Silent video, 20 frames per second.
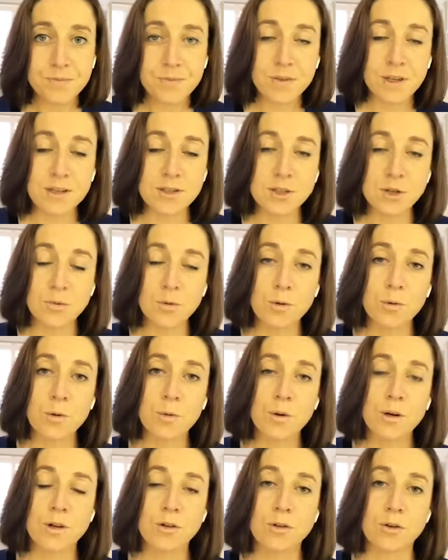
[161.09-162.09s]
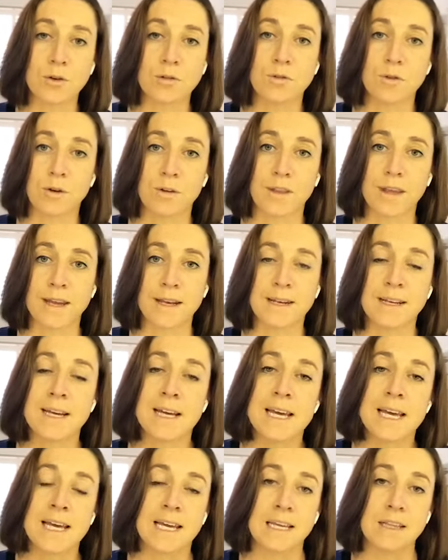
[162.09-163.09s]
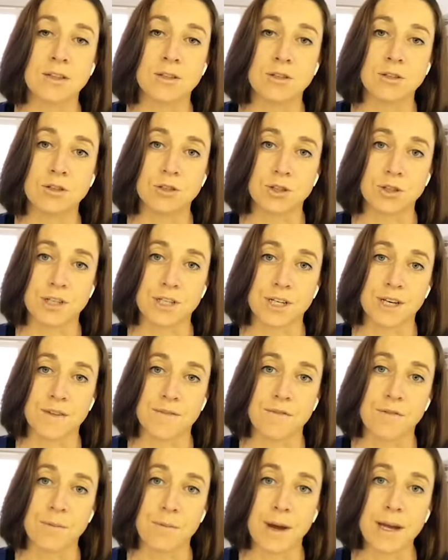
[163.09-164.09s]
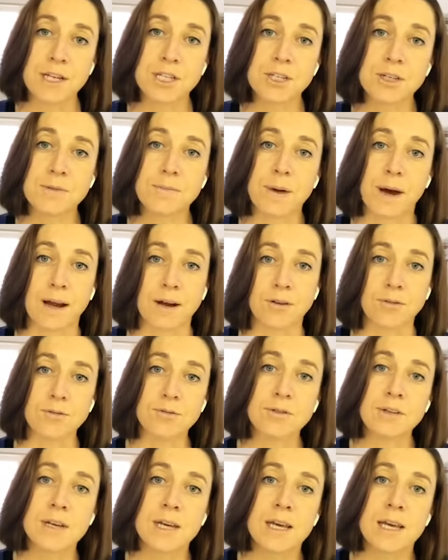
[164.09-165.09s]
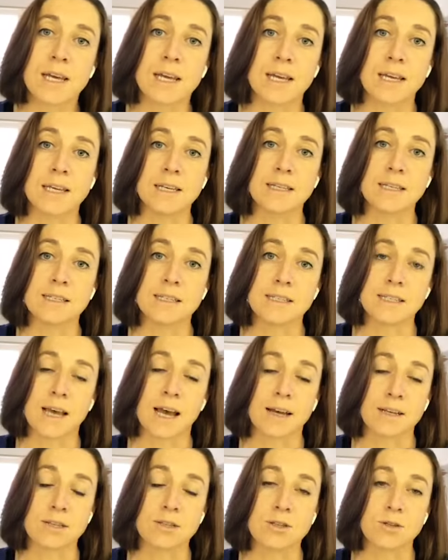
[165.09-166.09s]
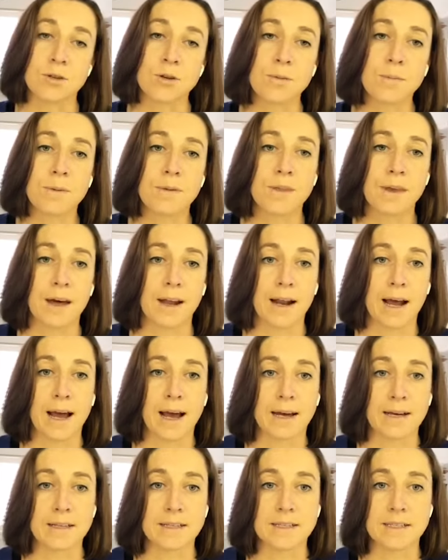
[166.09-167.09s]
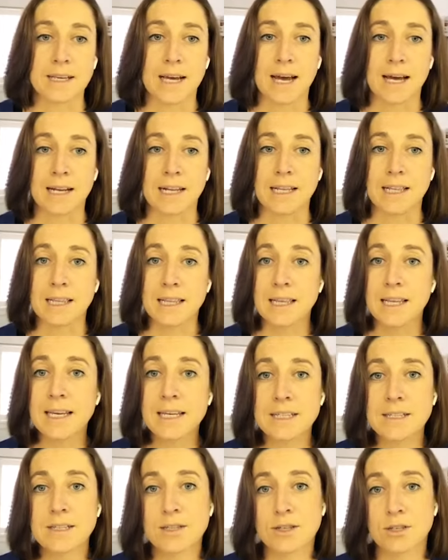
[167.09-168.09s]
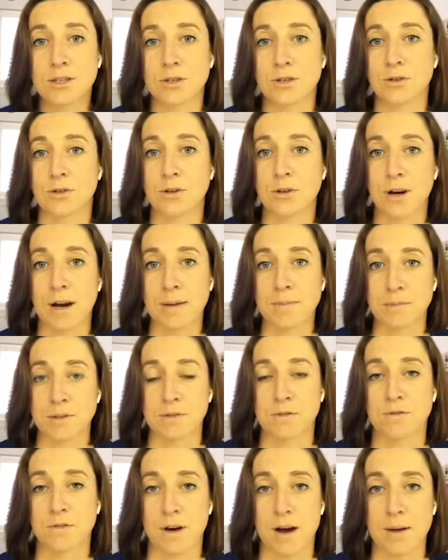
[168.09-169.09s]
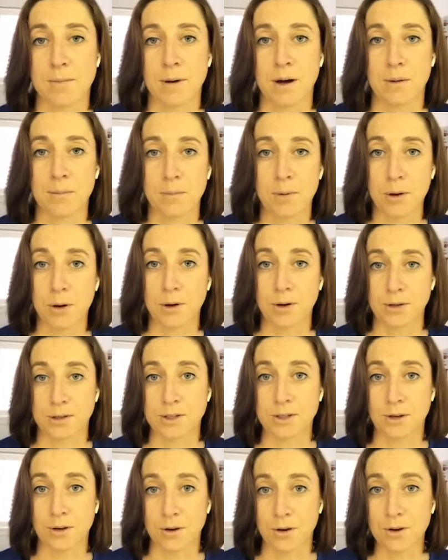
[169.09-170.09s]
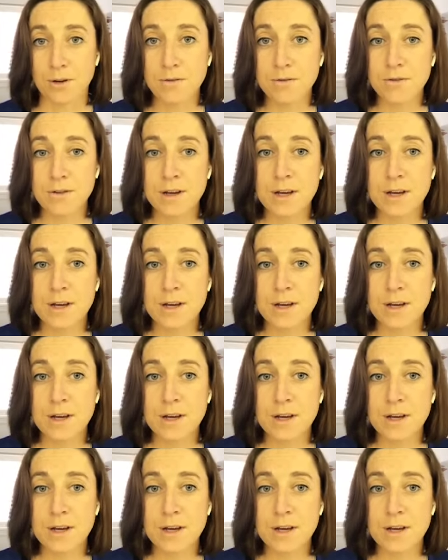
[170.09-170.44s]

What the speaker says: So what we want to look for then in the nutrition information panel is a soup that has at least 2 grams of fibre per serve,